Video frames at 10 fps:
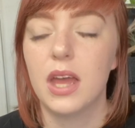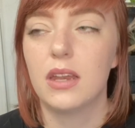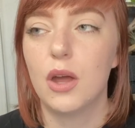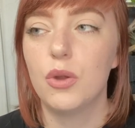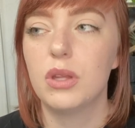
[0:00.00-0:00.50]

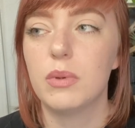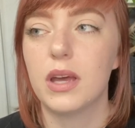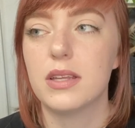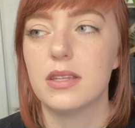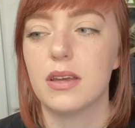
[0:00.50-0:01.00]
not only
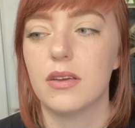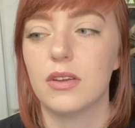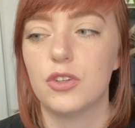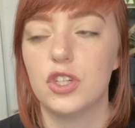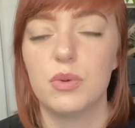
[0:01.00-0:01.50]
because
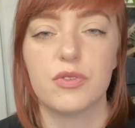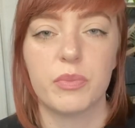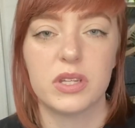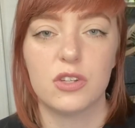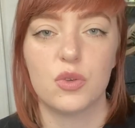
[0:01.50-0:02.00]
she was from
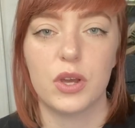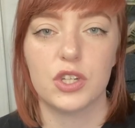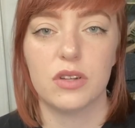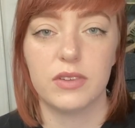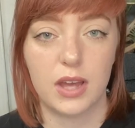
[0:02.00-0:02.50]
a
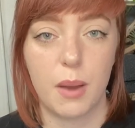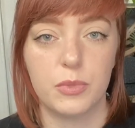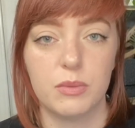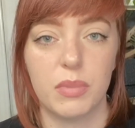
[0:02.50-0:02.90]
situation of adoption,